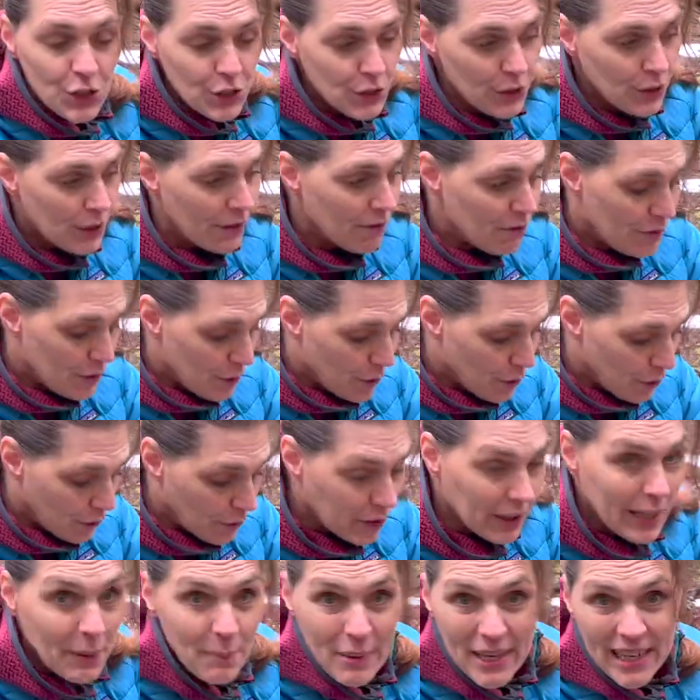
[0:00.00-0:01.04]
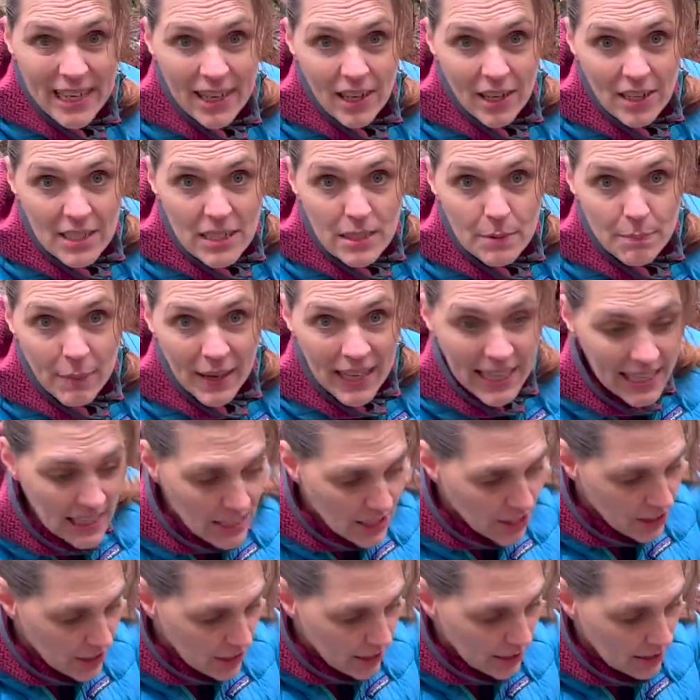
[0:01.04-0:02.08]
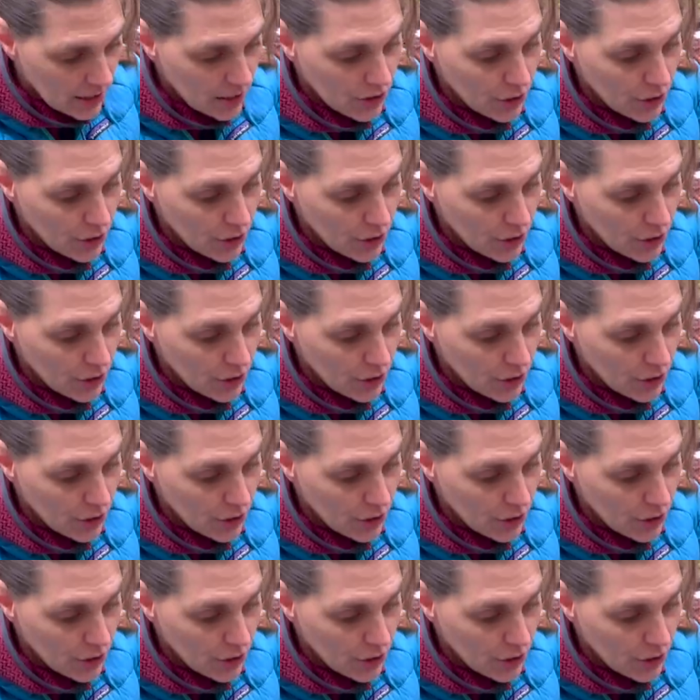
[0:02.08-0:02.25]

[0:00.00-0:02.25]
to, if you're limited on space,